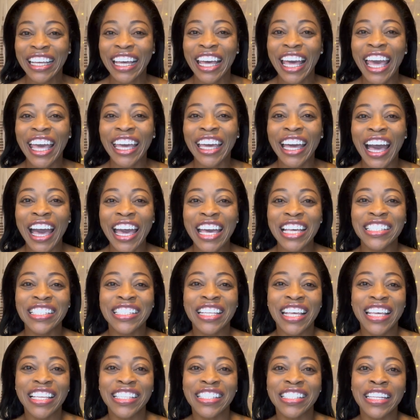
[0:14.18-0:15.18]
Hey guys,
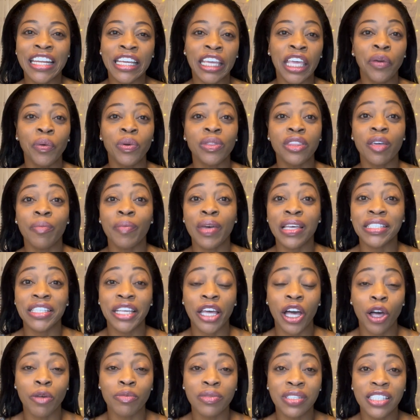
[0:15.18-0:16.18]
it's Nikki with The Messy
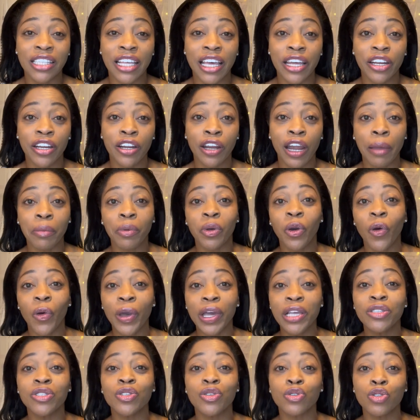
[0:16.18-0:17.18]
Homesteader. I'm
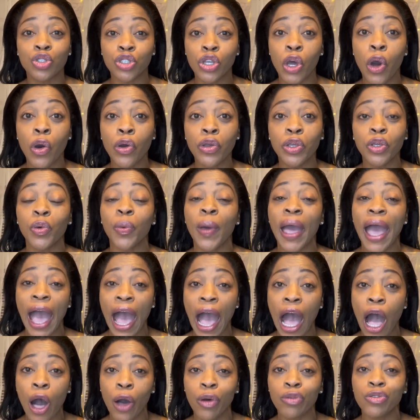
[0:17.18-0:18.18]
going to show you
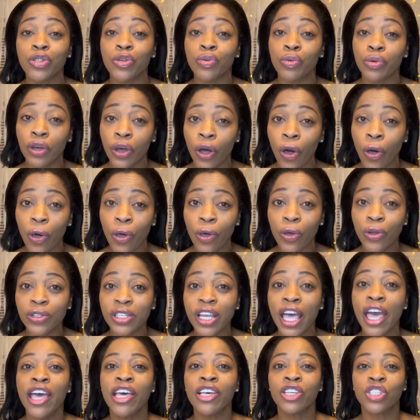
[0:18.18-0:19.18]
how to cold
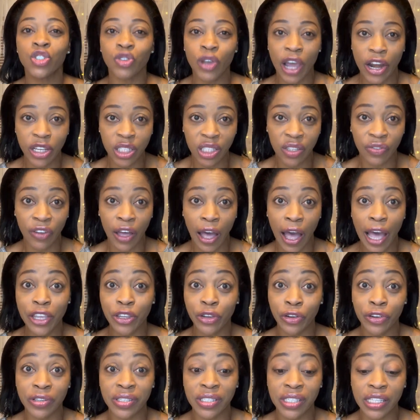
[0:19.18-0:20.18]
stratify
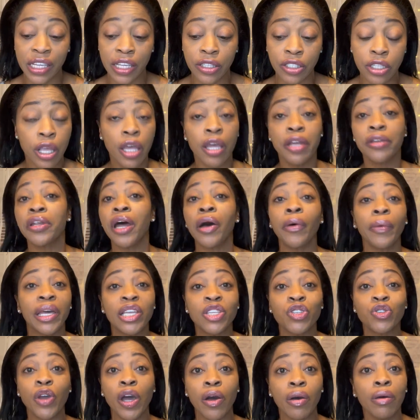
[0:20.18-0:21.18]
your seeds. No
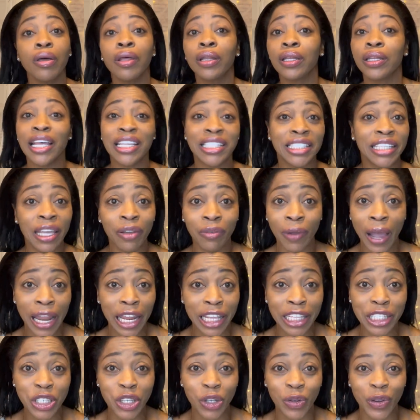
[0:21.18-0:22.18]
intro, let's get right
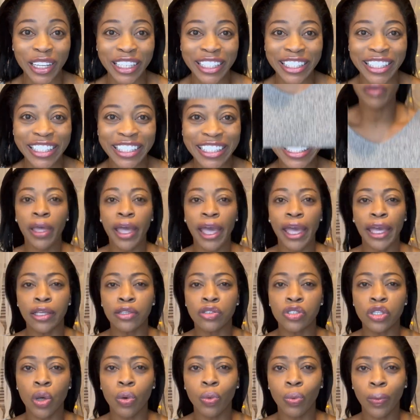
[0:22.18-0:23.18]
into it. Okay,
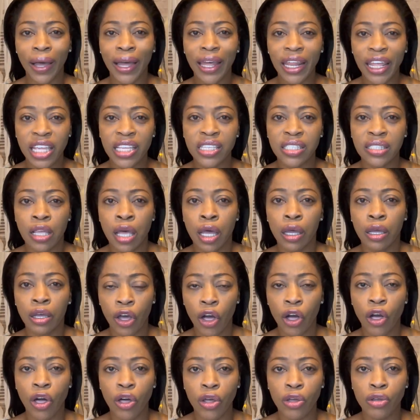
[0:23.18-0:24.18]
so what is
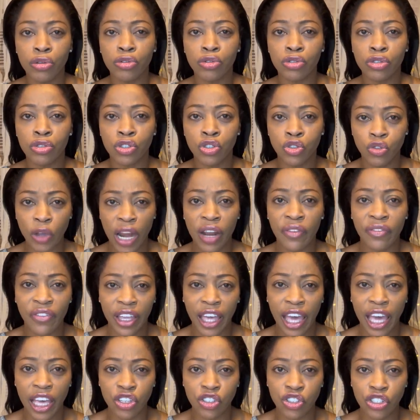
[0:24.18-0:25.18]
cold
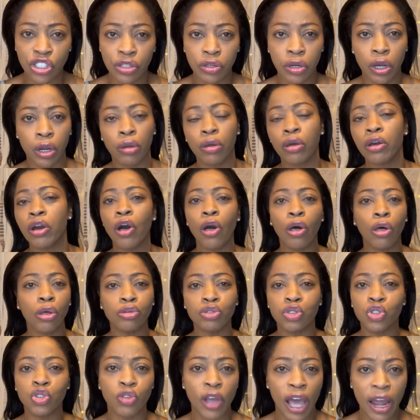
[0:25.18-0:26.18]
stratification or cold
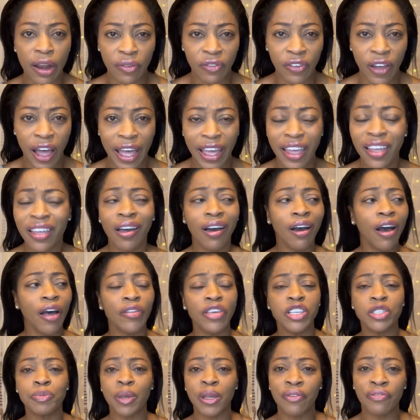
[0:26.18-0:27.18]
stratifying? All
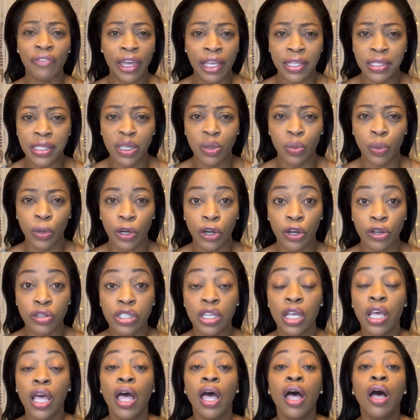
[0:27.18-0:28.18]
these big fancy words.
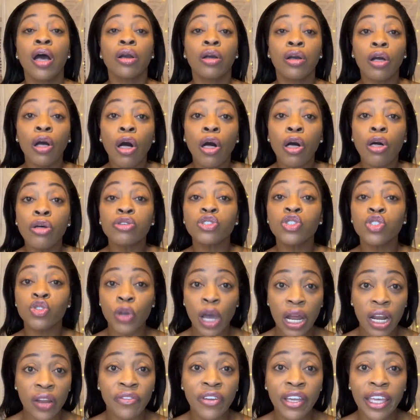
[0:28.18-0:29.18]
Cold
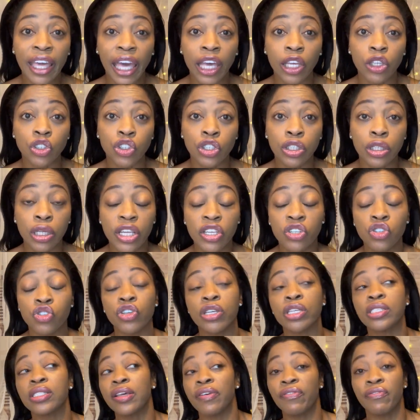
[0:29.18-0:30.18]
stratification is
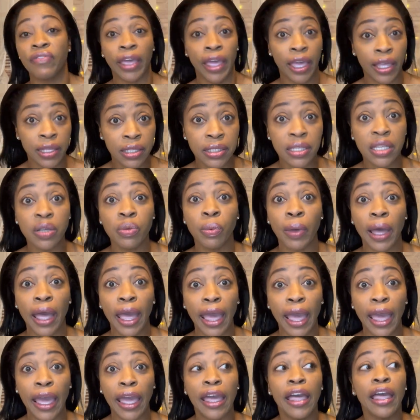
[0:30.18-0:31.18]
just a fancy
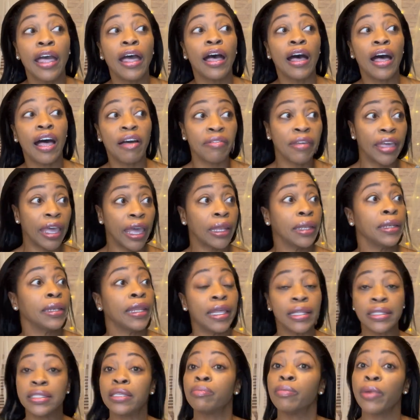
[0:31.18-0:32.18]
way of getting
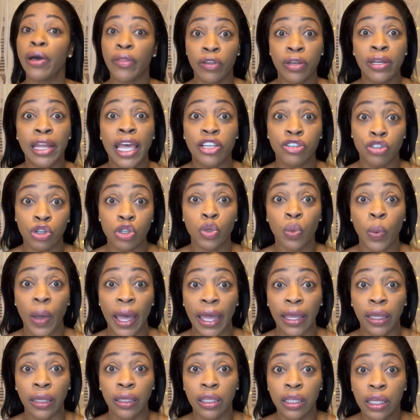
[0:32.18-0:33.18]
into Mother Nature's
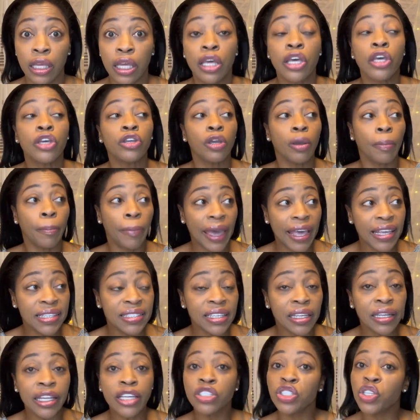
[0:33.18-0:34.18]
way. You're
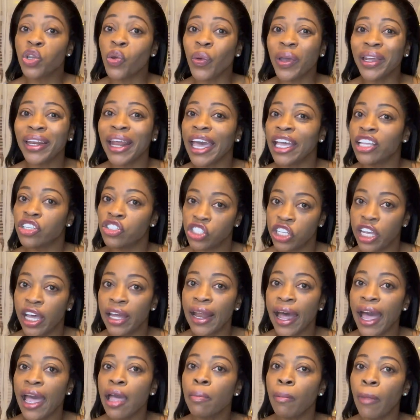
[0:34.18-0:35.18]
basically doing a
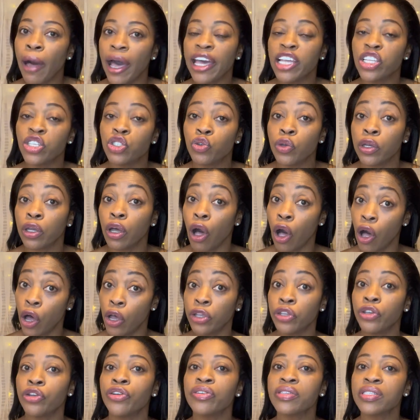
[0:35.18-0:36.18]
Jedi mind trick
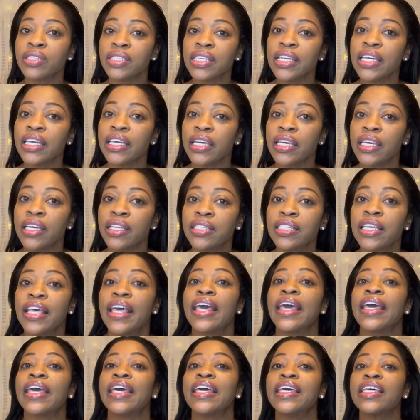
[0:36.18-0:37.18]
on your seeds
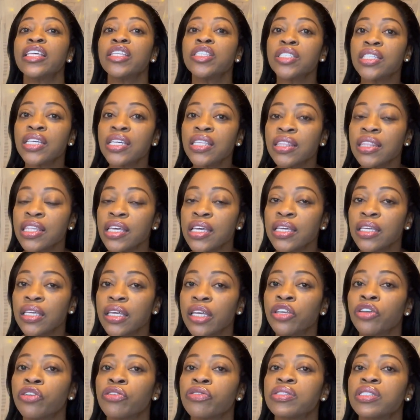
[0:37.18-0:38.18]
into
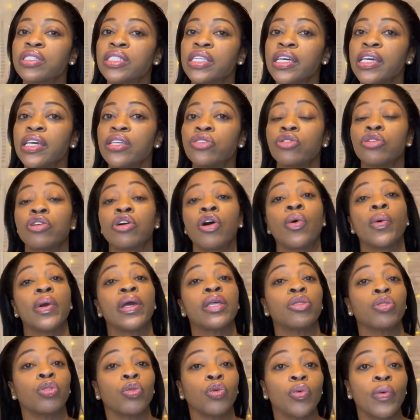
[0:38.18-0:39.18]
thinking your seeds are
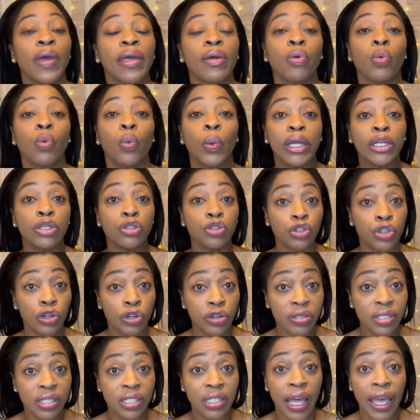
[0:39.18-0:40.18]
going through a winter
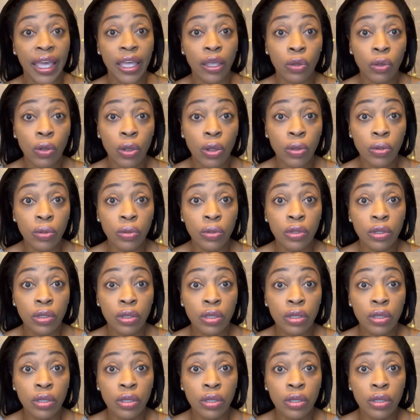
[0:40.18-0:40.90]
cycle.